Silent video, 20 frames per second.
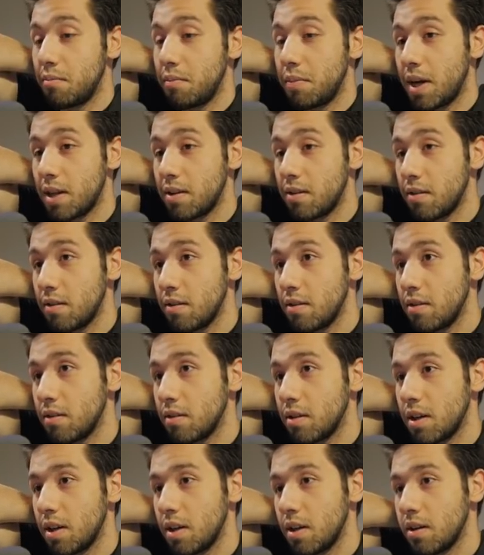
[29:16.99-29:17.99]
Mata?
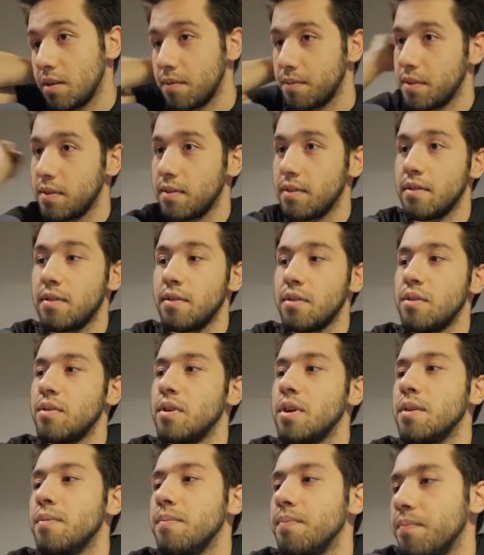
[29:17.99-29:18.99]
Okay.
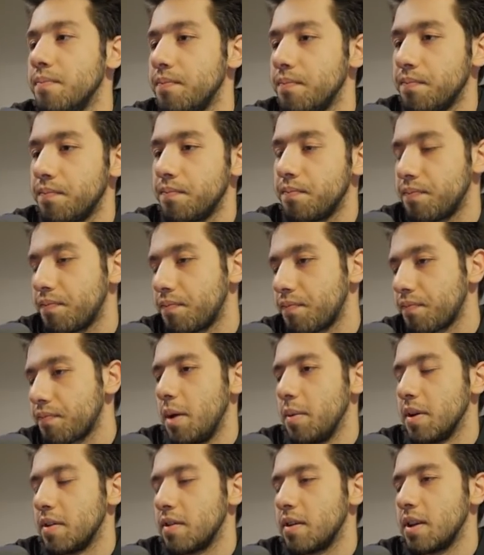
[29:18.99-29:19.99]
Alright.
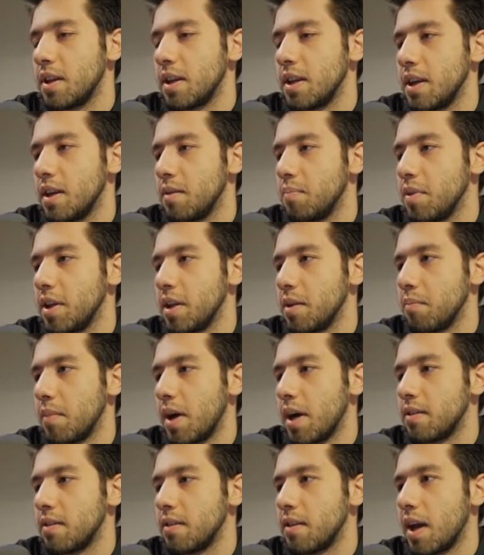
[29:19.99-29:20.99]
I mean, it's good they played
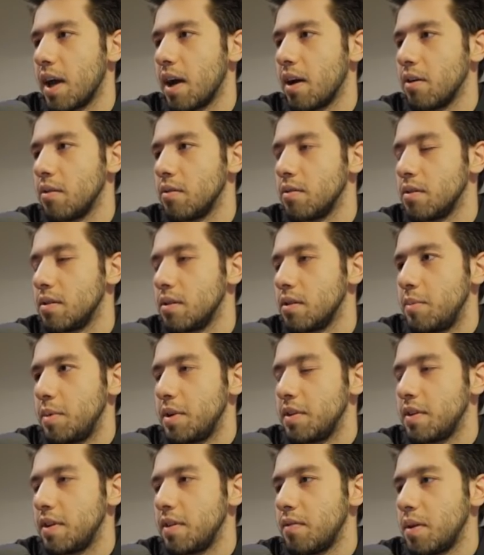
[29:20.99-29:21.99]
Mata now,
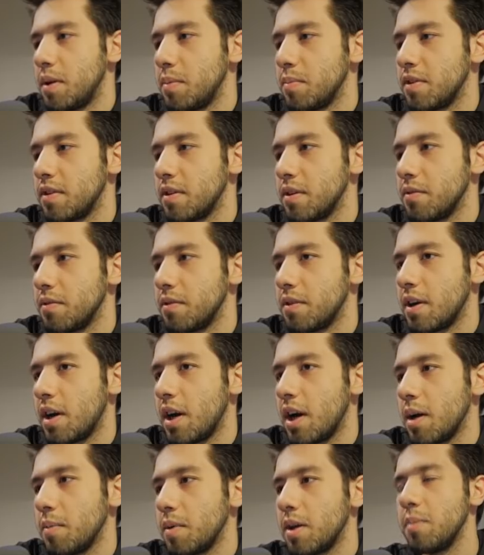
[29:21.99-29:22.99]
but he's given himself
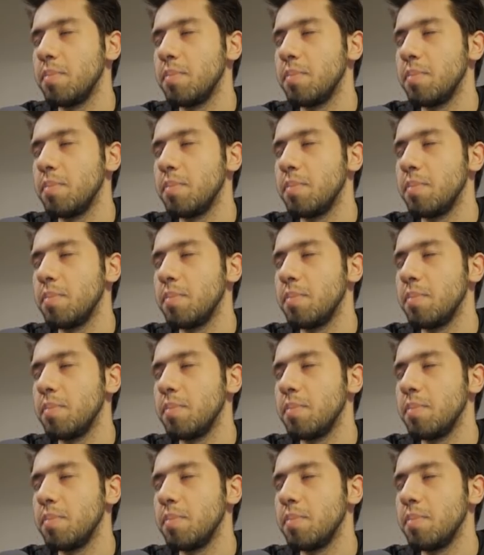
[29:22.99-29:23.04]
time.